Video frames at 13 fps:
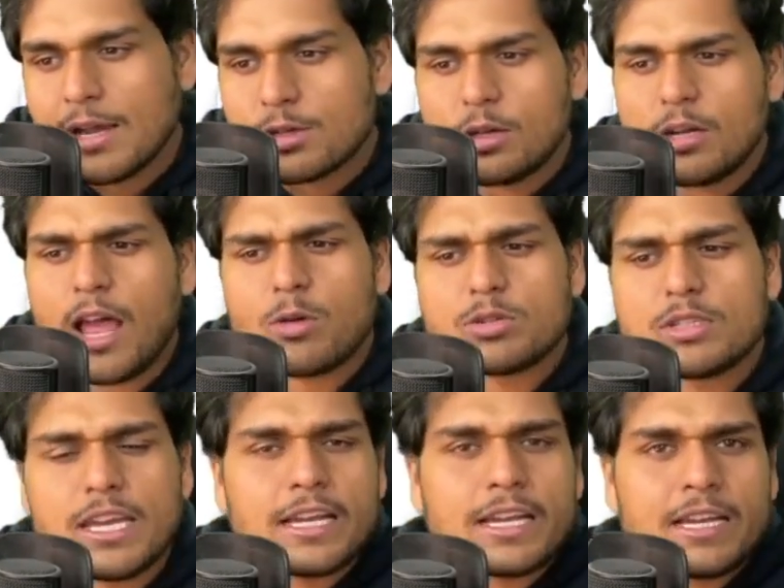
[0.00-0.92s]
So now,
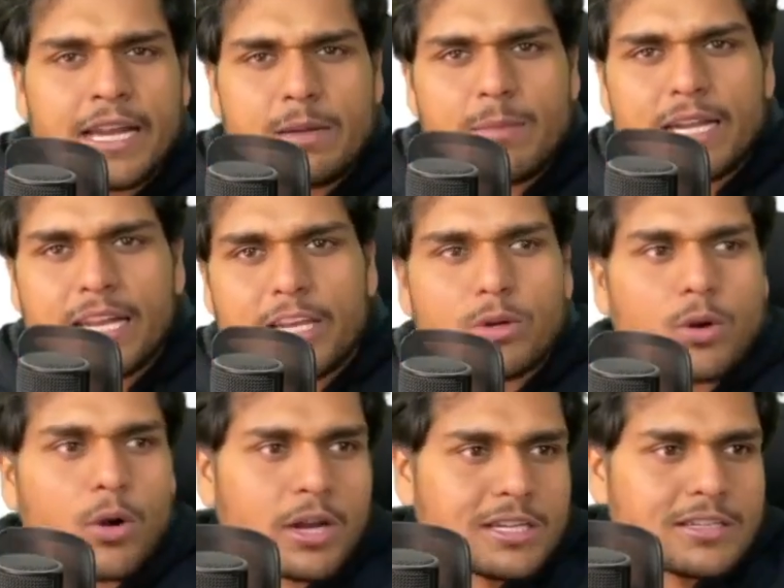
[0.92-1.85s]
see, let me tell
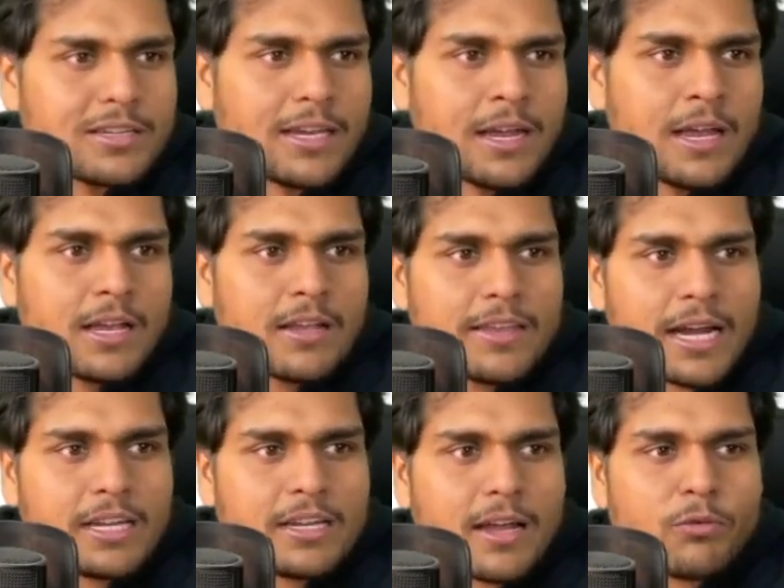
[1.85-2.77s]
you honestly
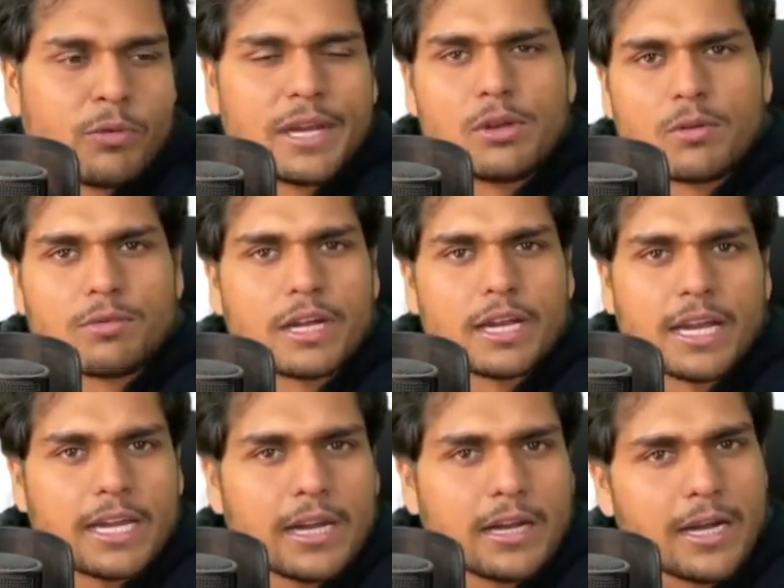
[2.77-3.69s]
that when you are
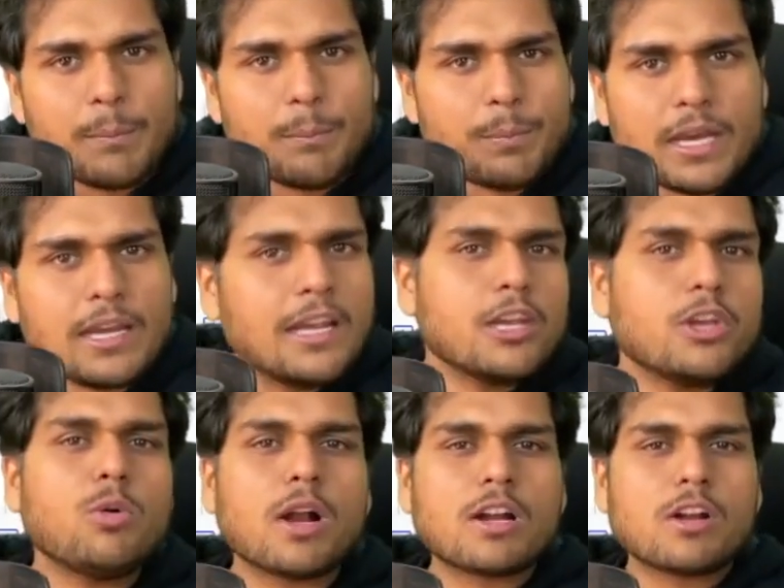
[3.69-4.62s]
working in a company,
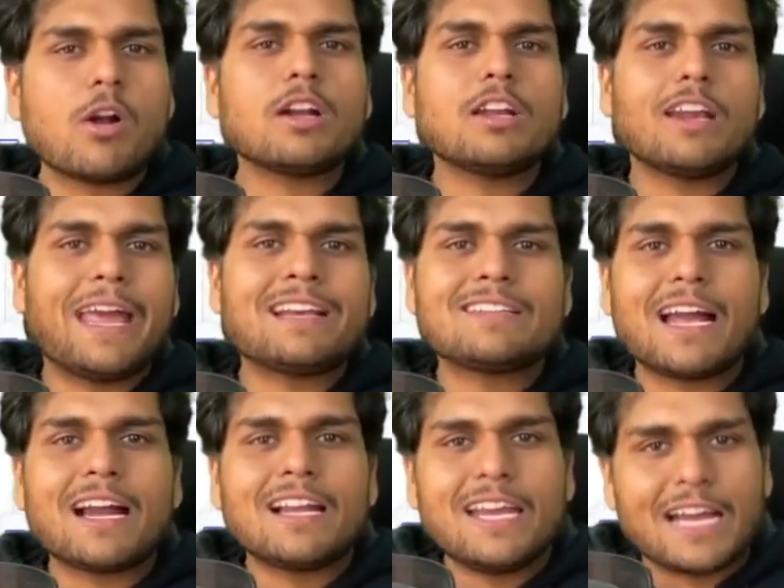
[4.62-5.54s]
you are not
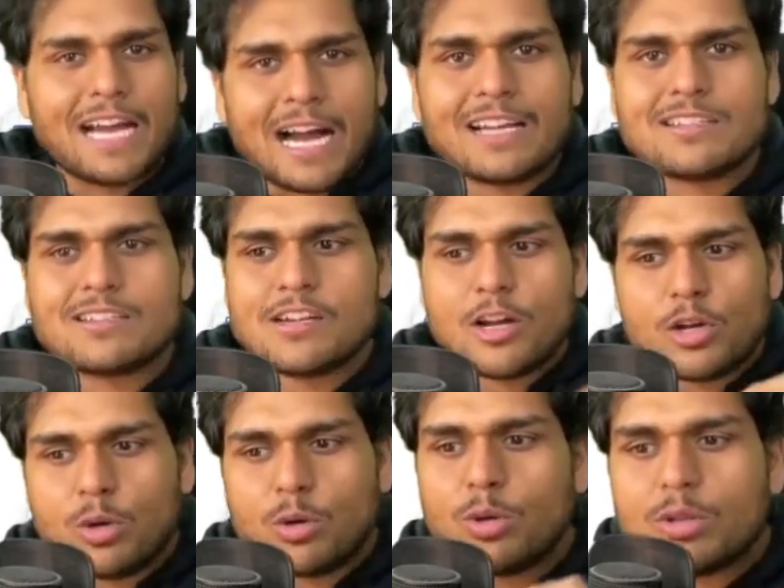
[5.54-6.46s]
exactly asked
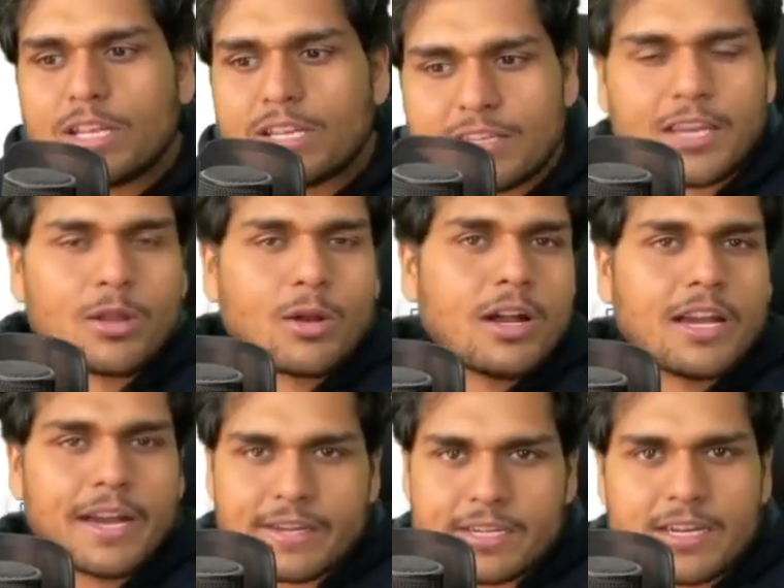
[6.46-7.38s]
to do this
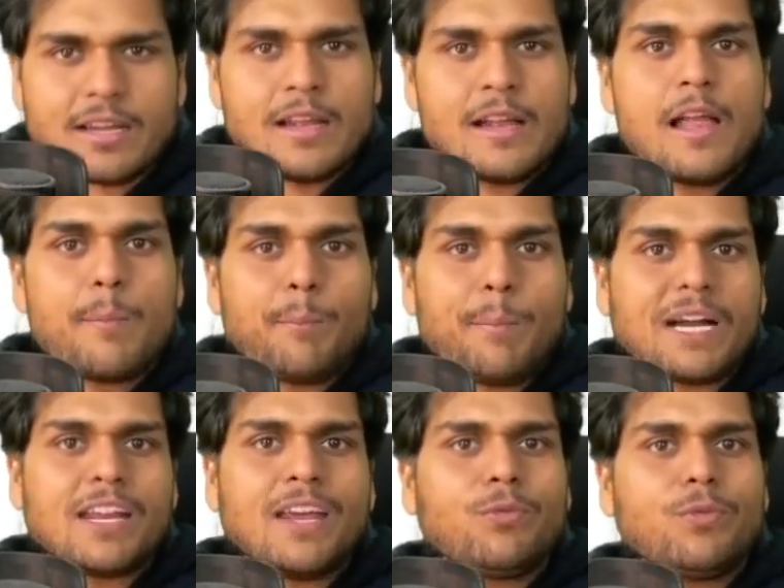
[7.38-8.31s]
security testing.
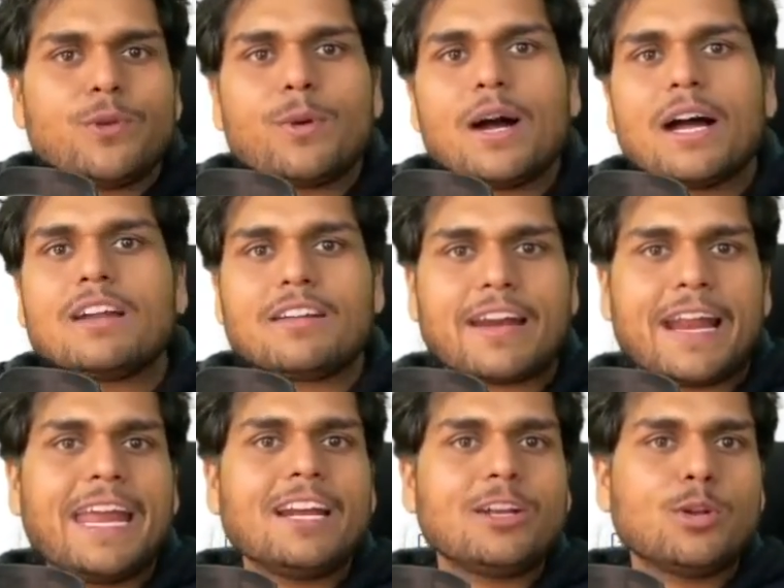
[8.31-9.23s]
But if you are
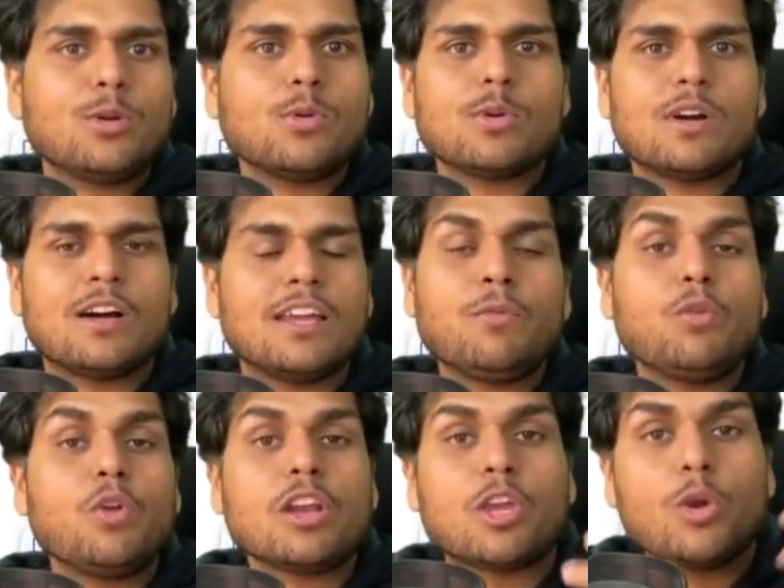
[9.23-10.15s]
trying to, if
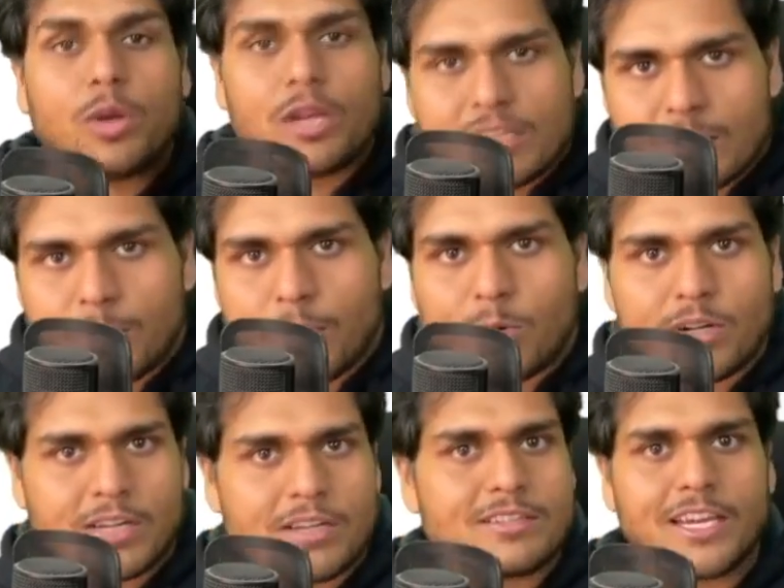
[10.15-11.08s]
you are curious
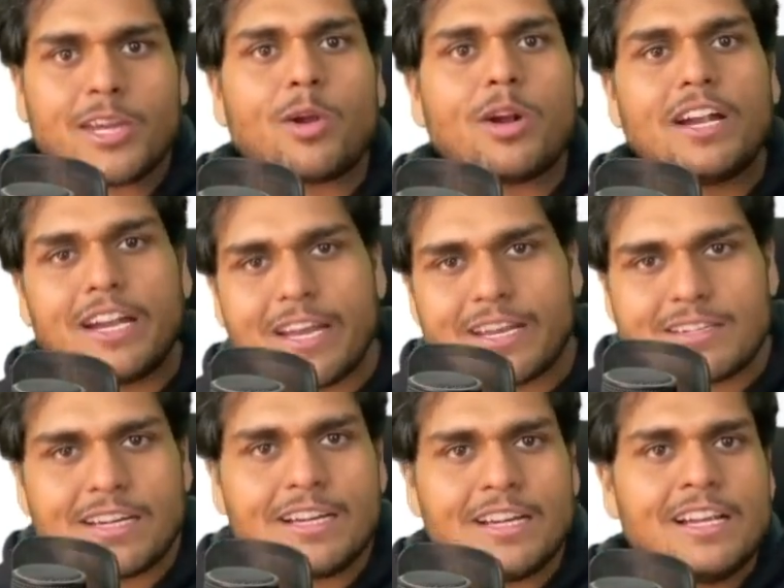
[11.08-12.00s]
about security
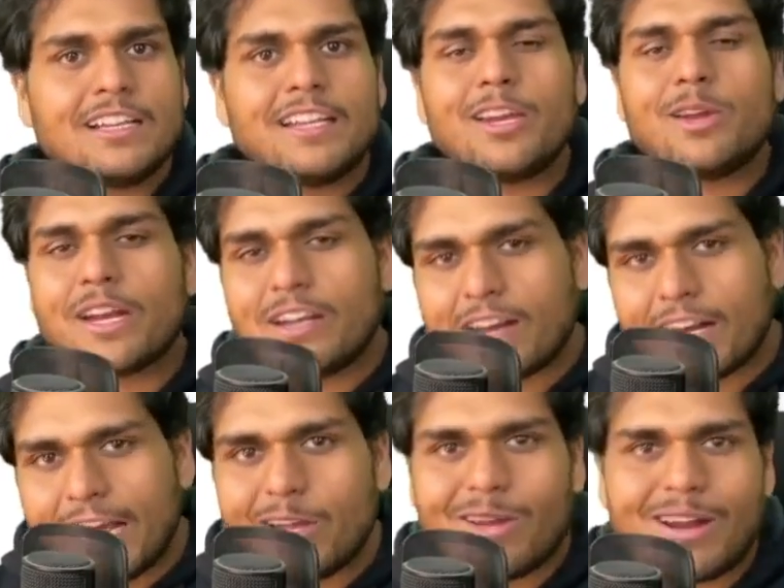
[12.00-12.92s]
testing, then you can
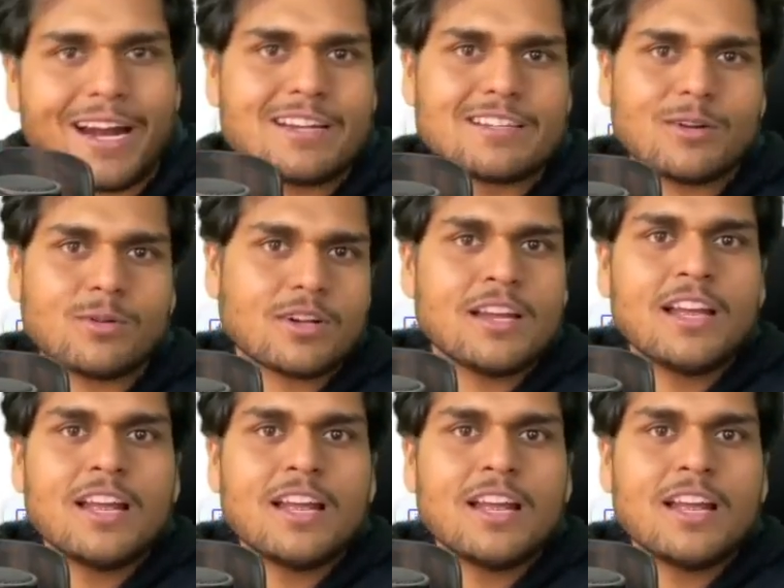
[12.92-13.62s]
try your hands out.